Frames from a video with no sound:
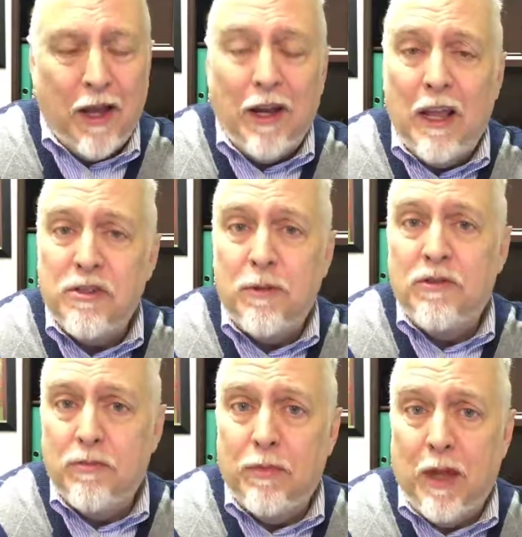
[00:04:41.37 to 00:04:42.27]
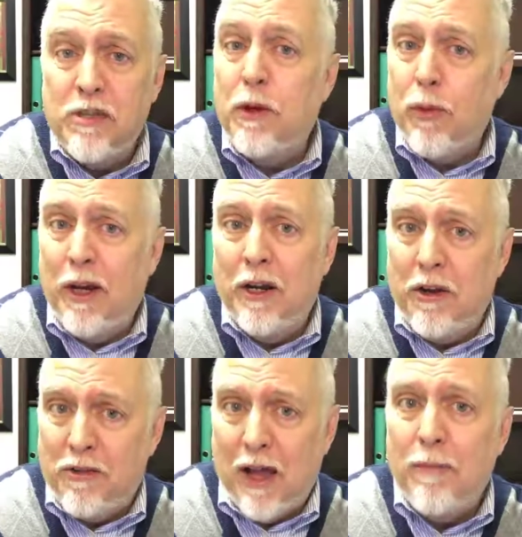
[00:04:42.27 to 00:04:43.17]
and it has to be created
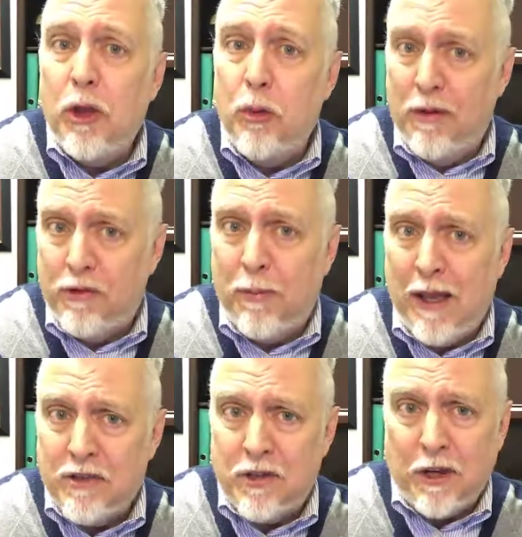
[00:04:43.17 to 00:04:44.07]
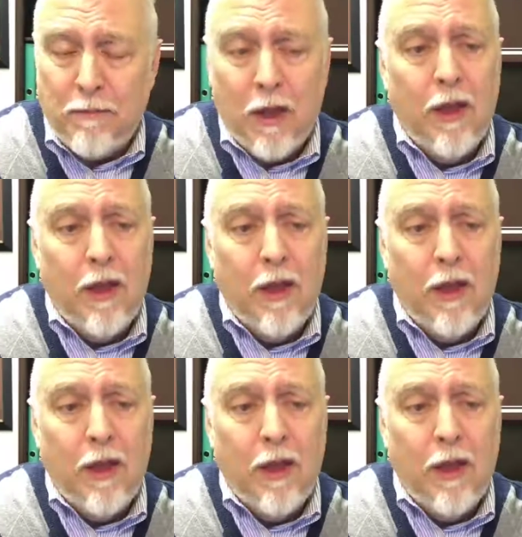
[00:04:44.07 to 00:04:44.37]
at a time that you have capacity.